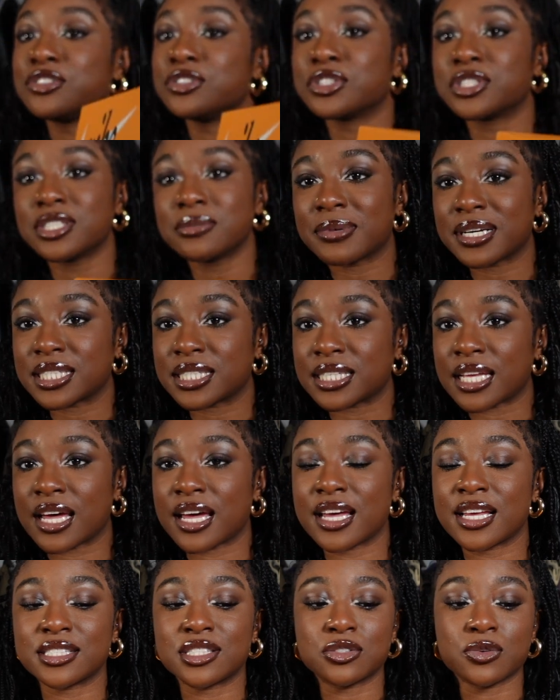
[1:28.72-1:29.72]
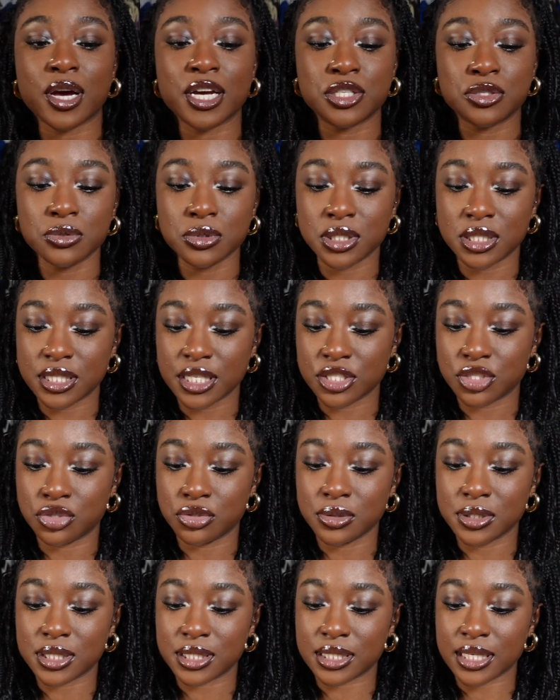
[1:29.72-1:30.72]
usually my size, so I do stay
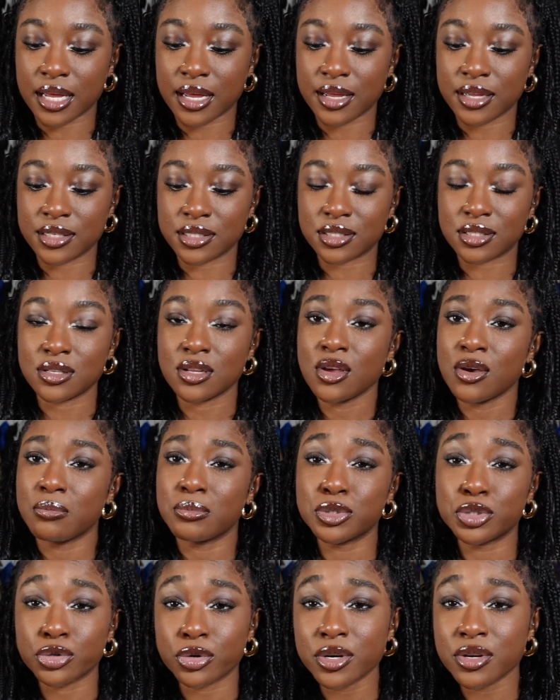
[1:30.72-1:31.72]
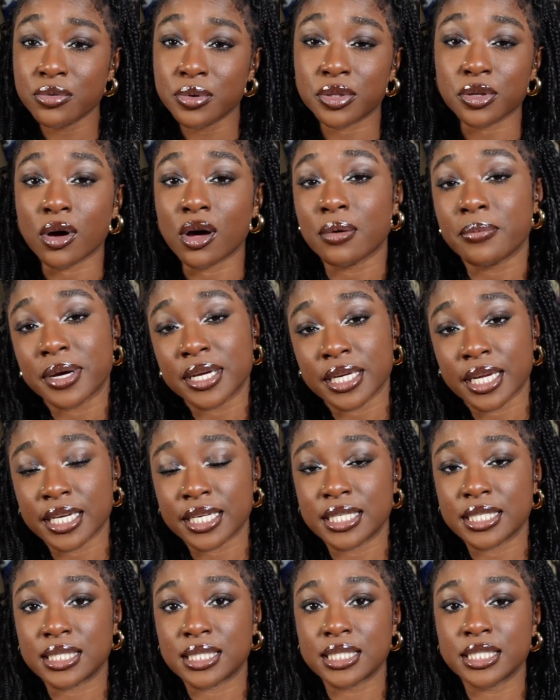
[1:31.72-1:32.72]
true to size majority with all my
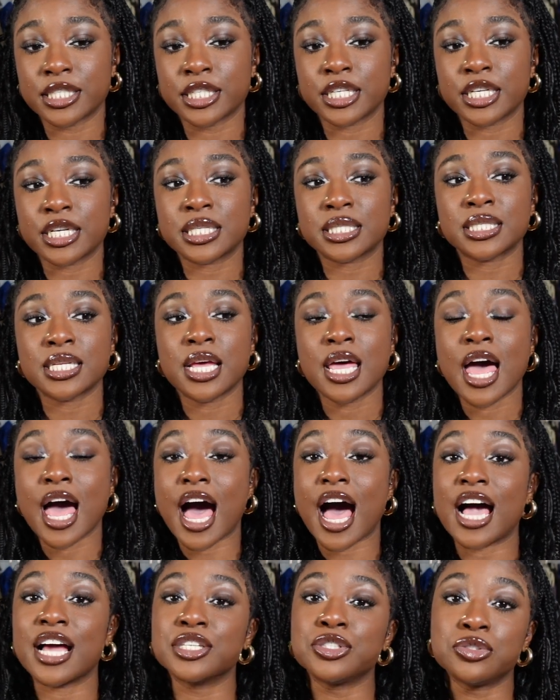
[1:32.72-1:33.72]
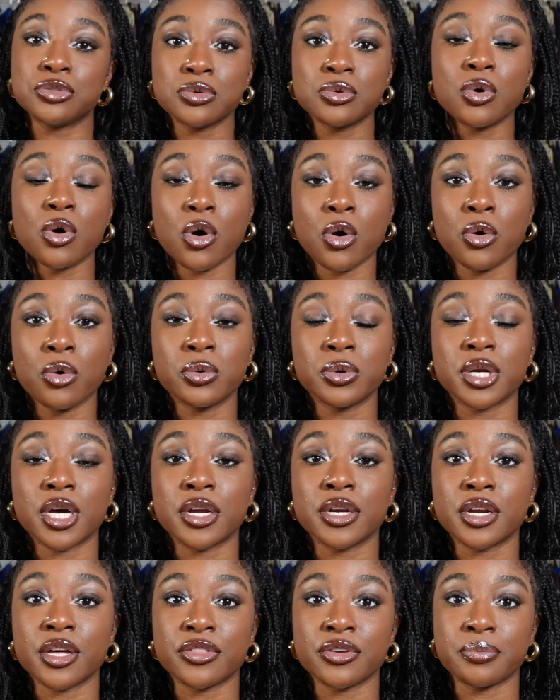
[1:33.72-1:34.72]
Nike sneakers. I do own
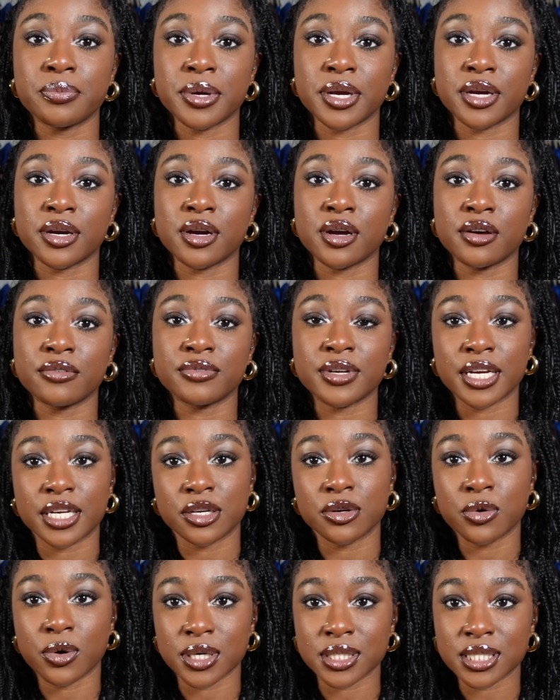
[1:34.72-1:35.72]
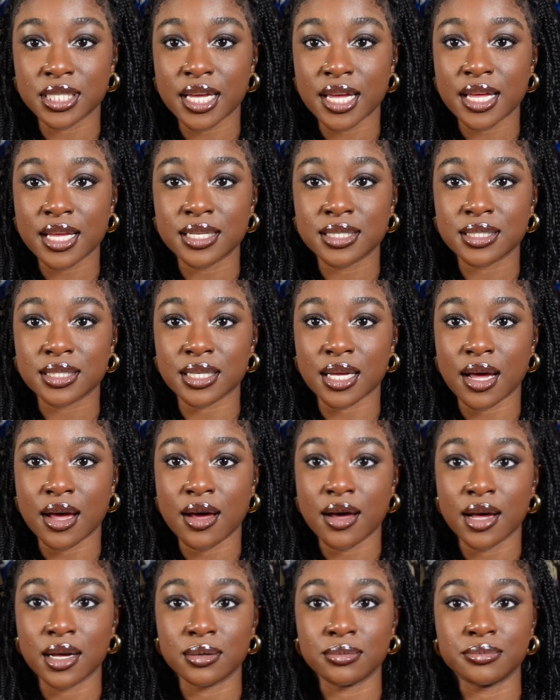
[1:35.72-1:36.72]
another pair of Nike Cortez.
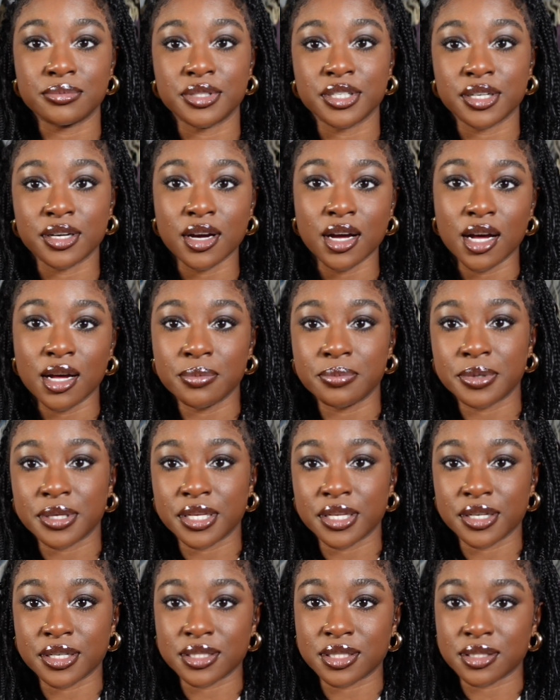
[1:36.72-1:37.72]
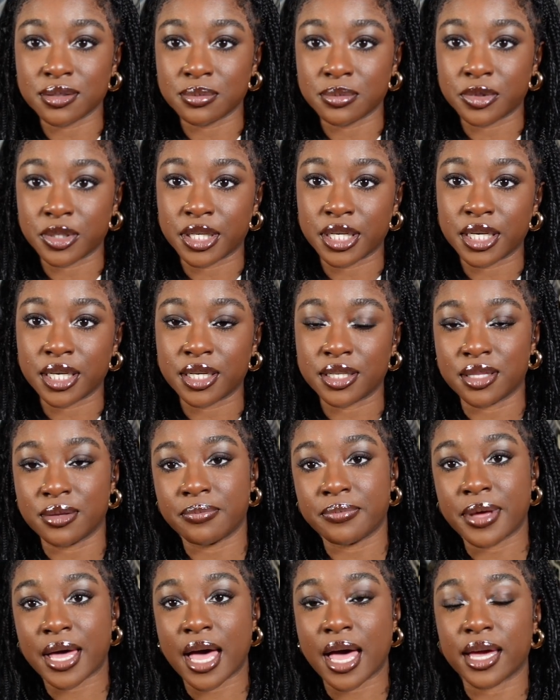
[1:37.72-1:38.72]
They're up here somewhere in the
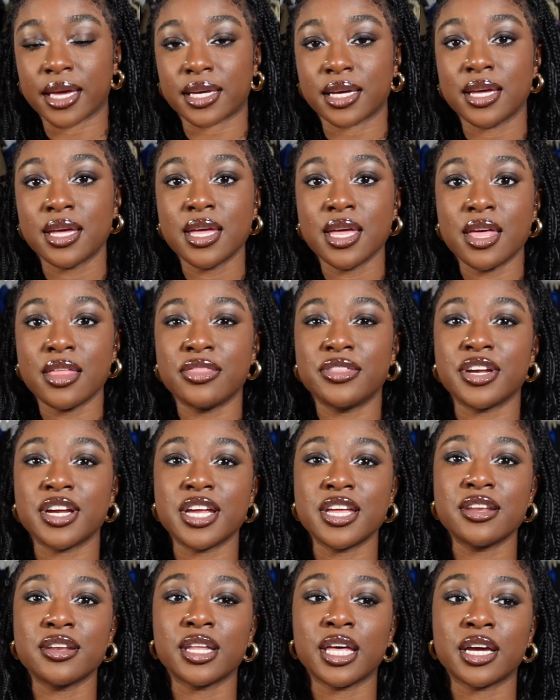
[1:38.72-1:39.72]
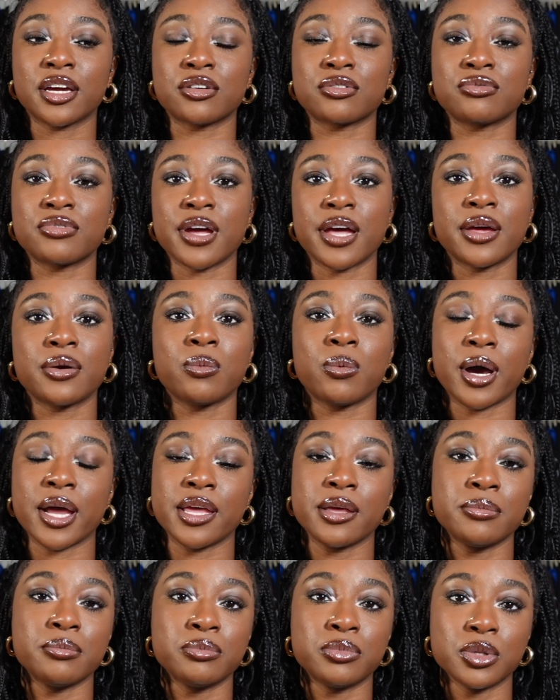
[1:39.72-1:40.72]
back. They're in like a red, white,
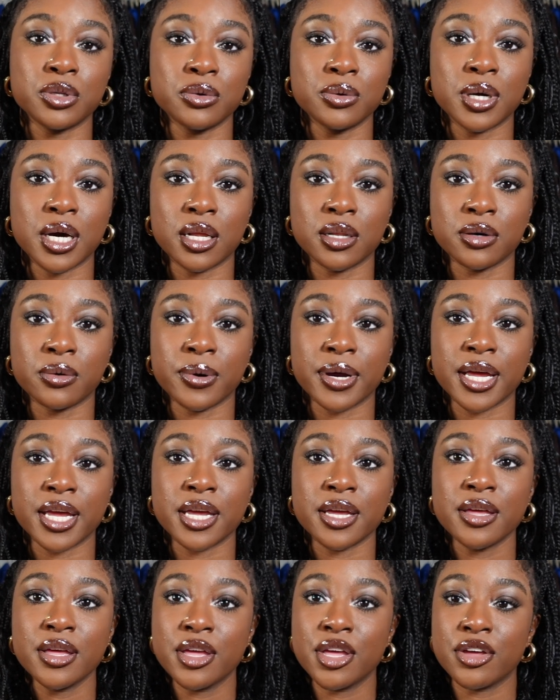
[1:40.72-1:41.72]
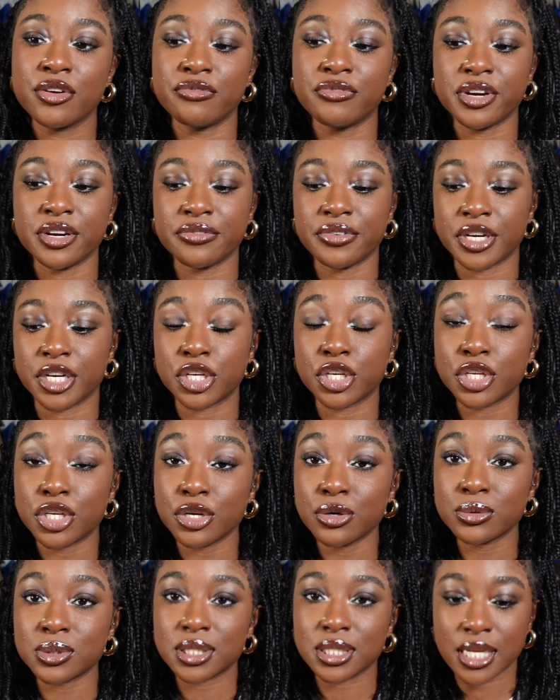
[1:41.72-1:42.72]
and blue colorway. Very, very
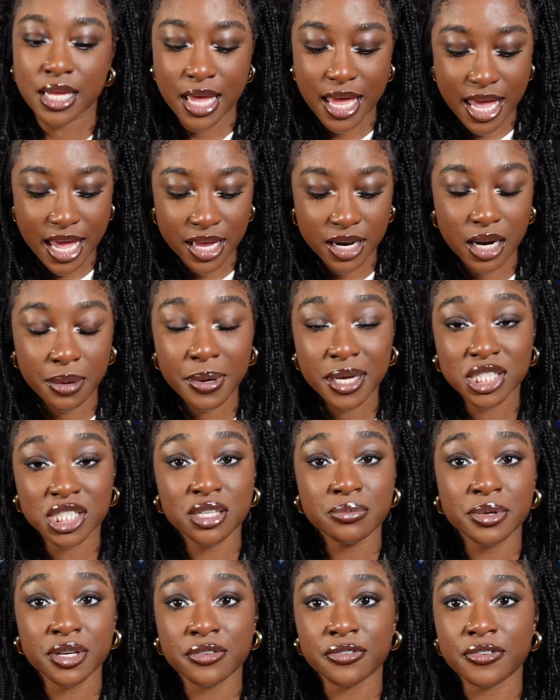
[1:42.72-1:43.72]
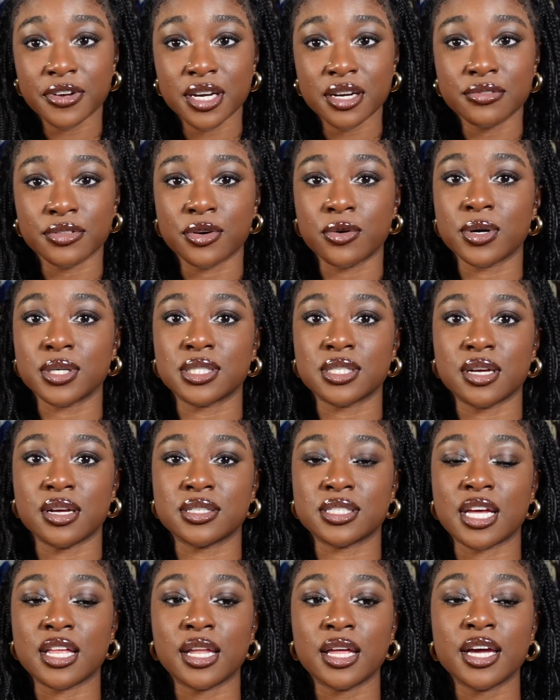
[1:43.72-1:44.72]
cute. And I'm actually a big fan of the
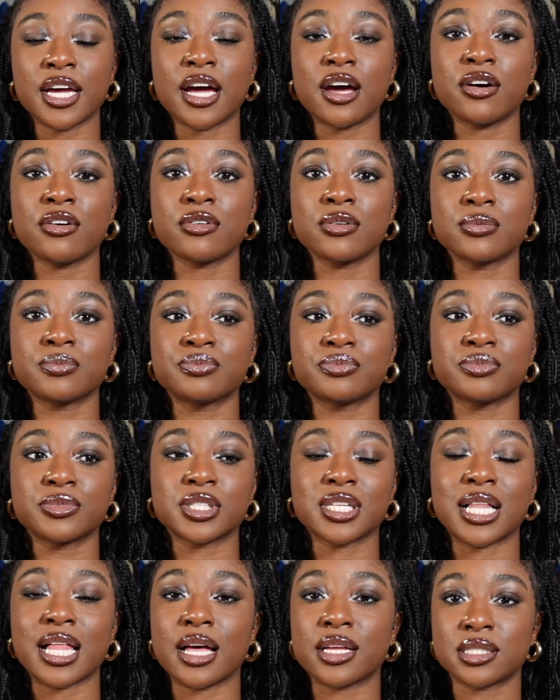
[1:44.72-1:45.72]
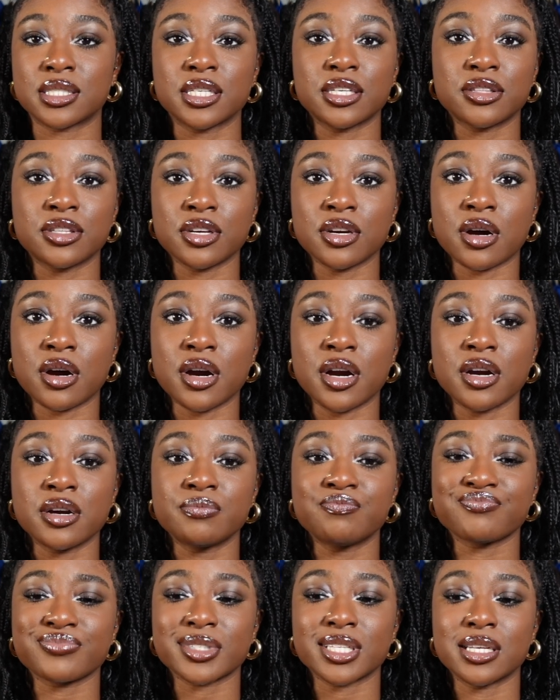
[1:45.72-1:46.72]
Cortez. I like how classic they
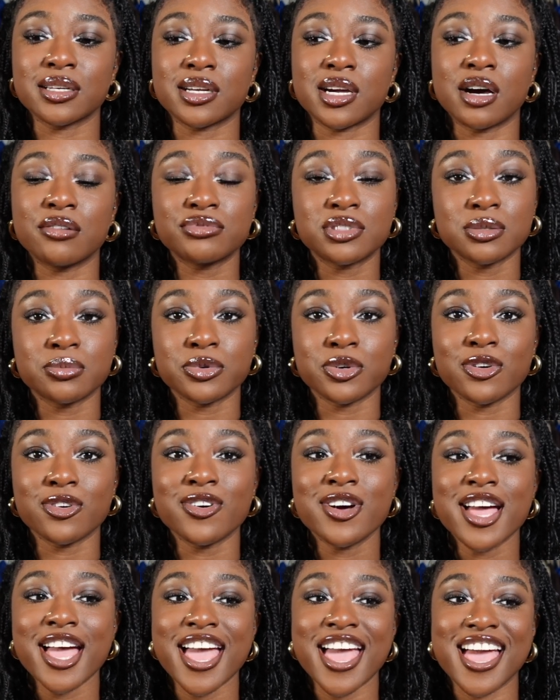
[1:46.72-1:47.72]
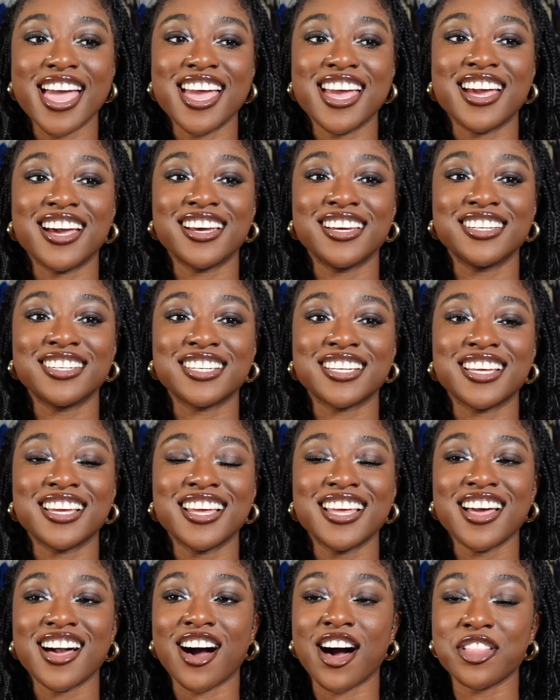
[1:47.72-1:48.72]
are, comfortable, and
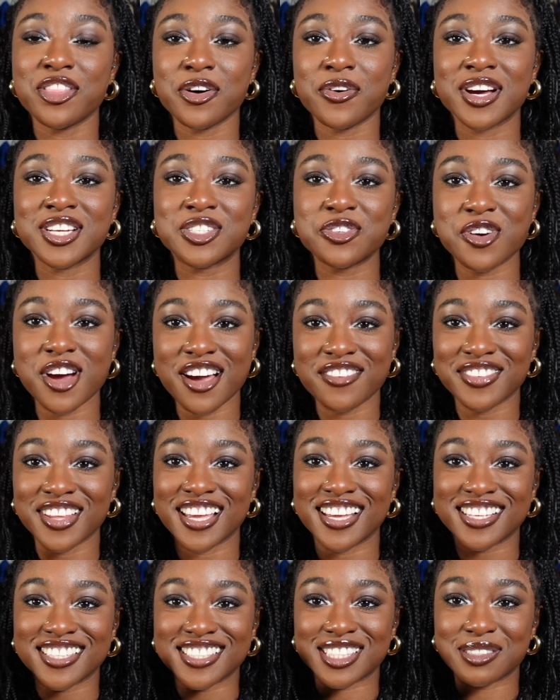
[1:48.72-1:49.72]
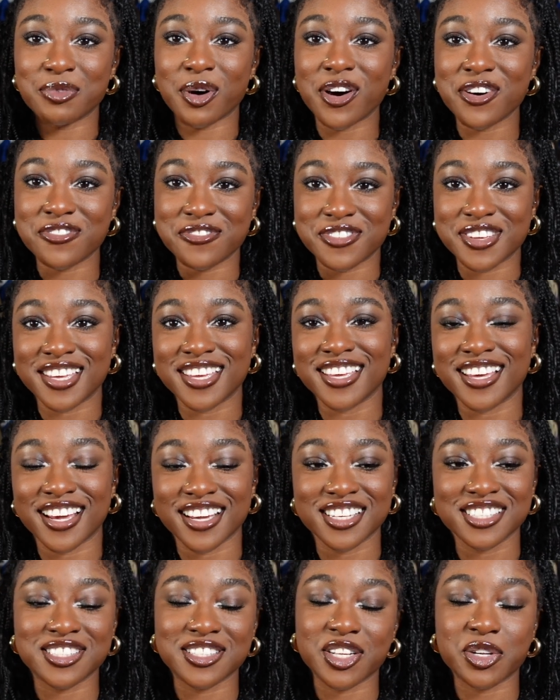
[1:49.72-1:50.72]
although I do have like small feet, I
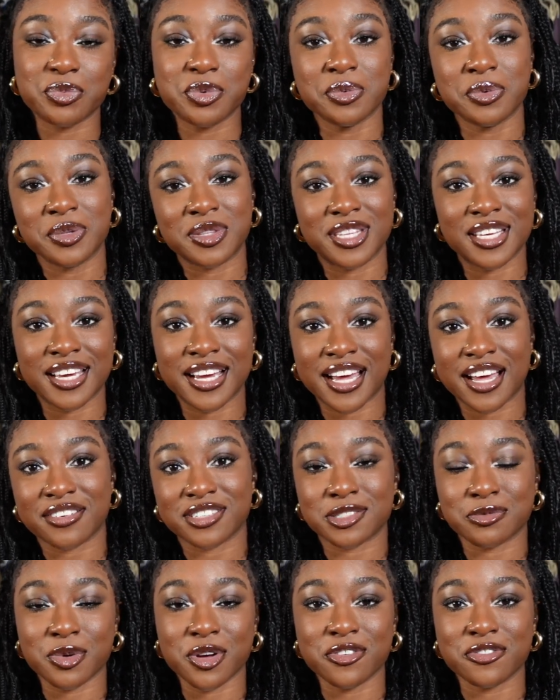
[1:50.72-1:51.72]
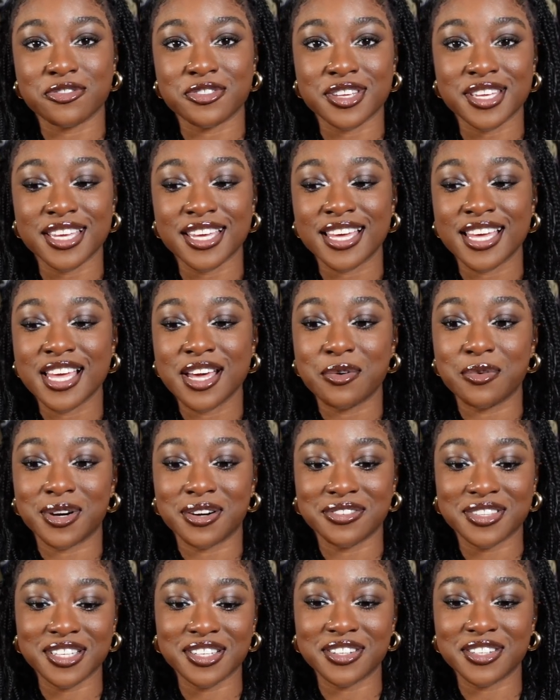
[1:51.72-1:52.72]
guess a lot of people think I have small feet.
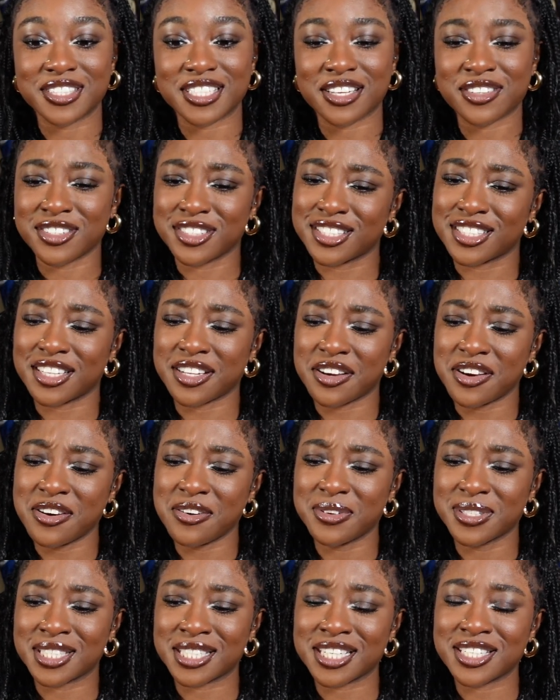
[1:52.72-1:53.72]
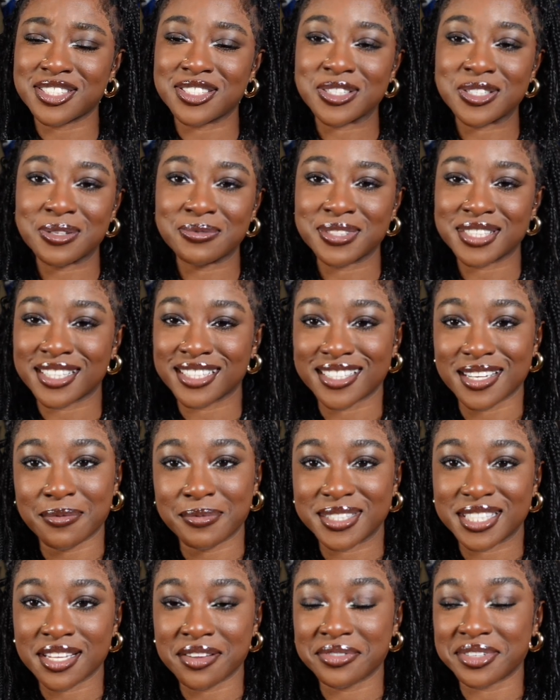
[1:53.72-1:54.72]
Whenever they look down, they're just like, oh, what size are you? I'm just like, I'm
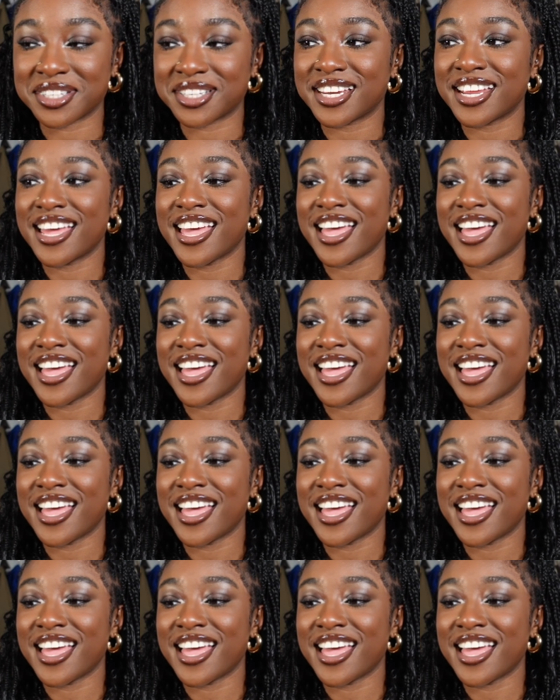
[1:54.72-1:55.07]
a 7.